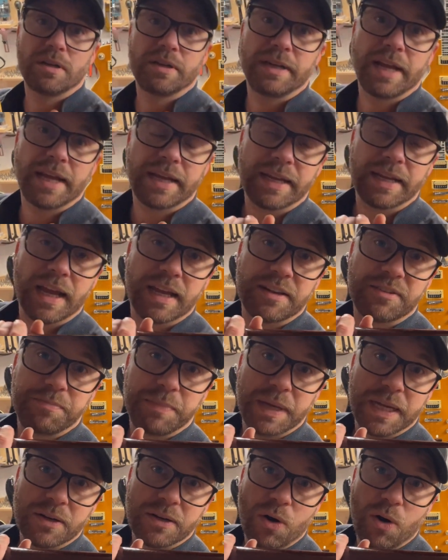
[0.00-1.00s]
neck has
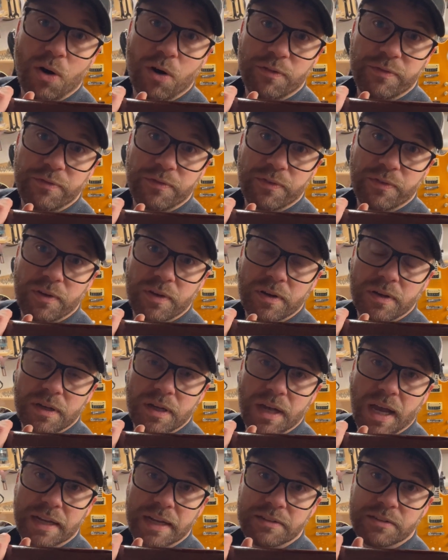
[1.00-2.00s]
been off
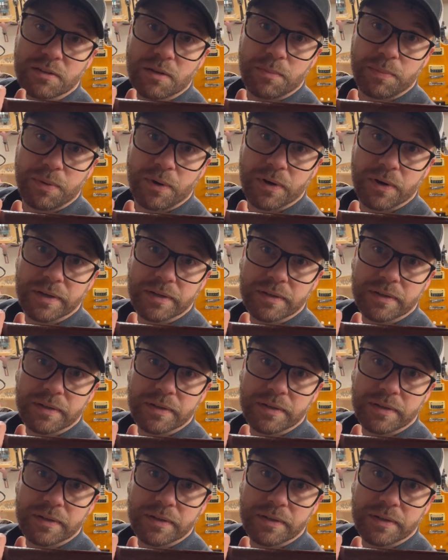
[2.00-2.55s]
at some point.